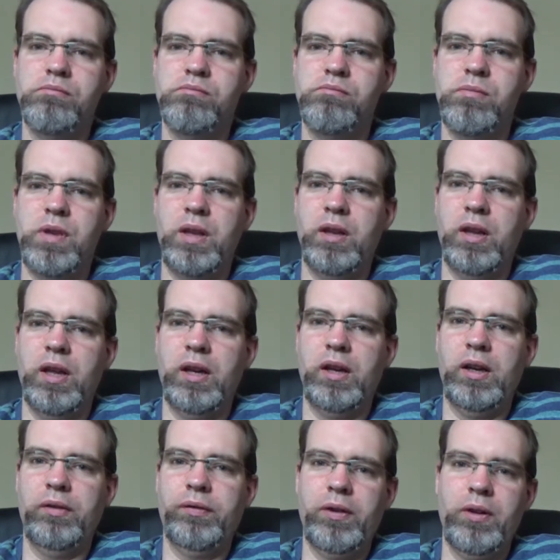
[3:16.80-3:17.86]

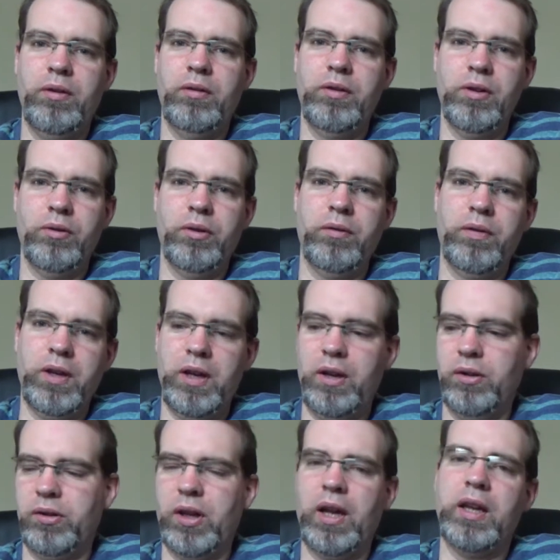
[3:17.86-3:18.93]
and if you know the
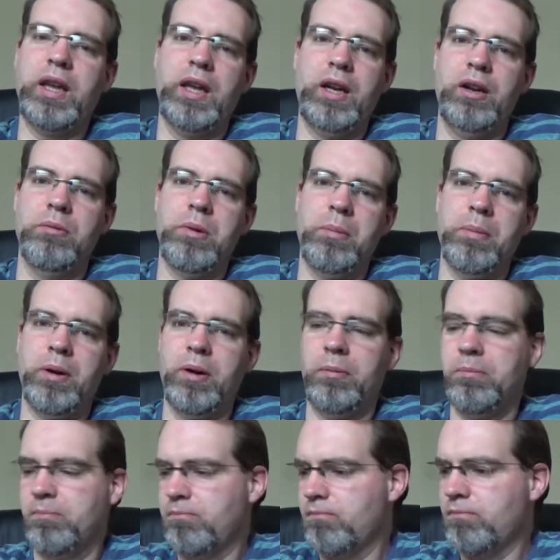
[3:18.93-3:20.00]
videos, I can't even
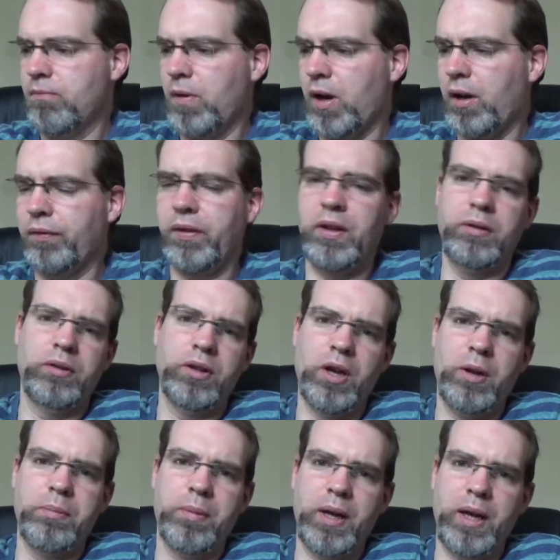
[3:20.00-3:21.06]
remember off the
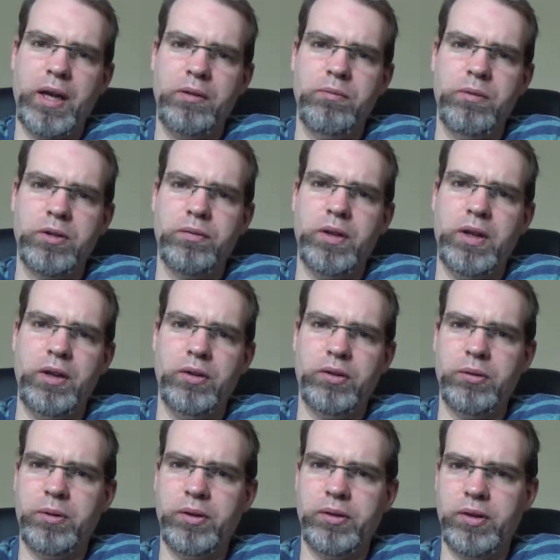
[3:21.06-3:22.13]
top of my head which
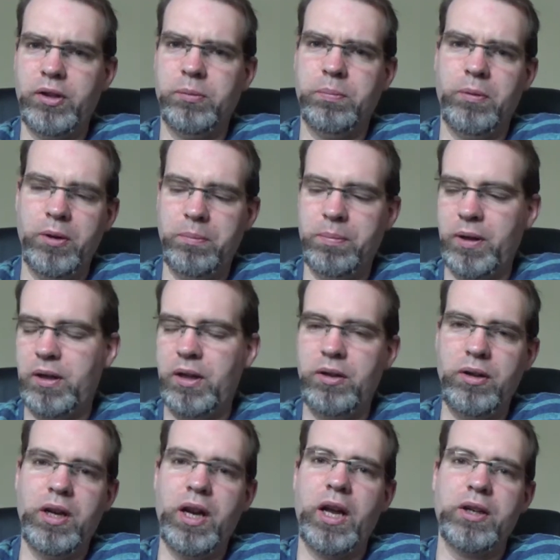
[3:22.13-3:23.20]
videos it was at this point, but
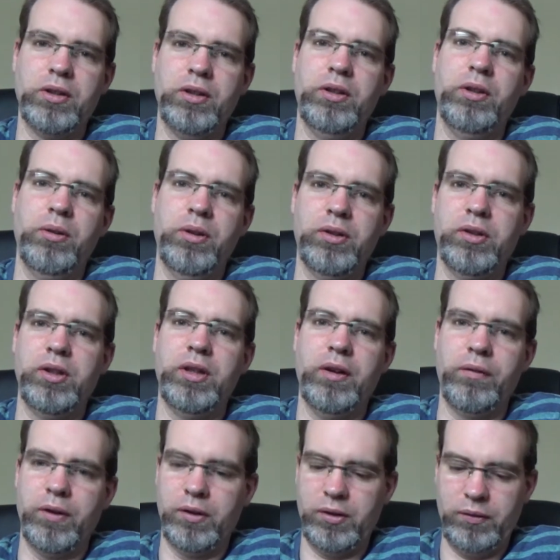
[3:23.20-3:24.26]
you'd actually notice the
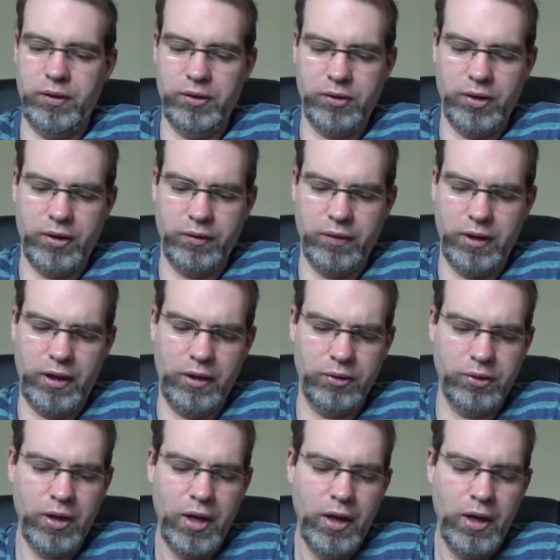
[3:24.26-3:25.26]
difference if you saw the videos.